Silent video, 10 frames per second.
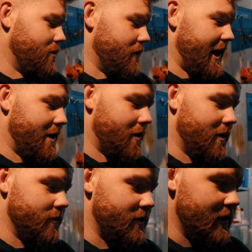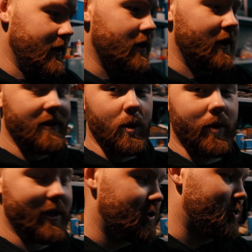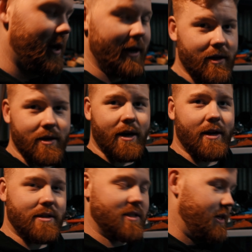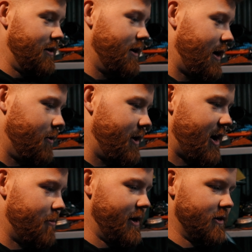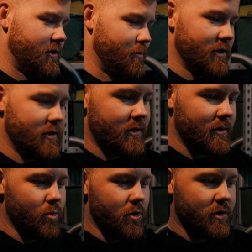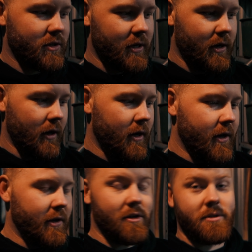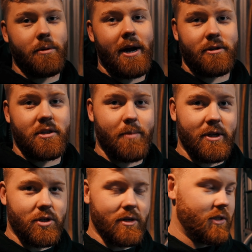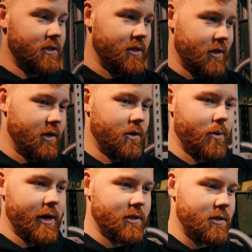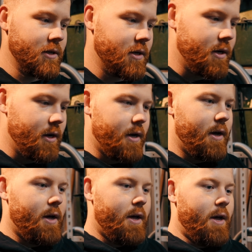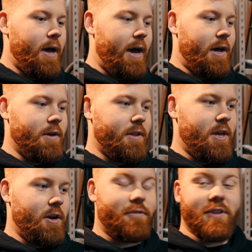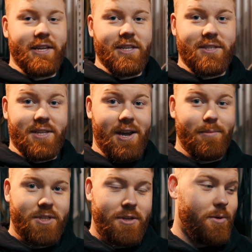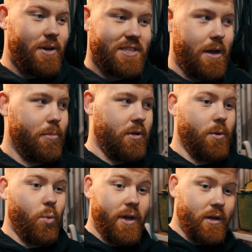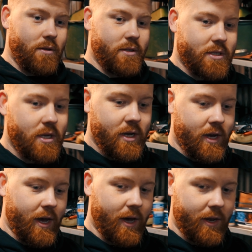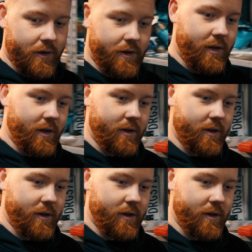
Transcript: all the air hose, and then we can try and see how the air management system works, and just so the air suspension is correct. And then after that, it's time to assemble the wheels and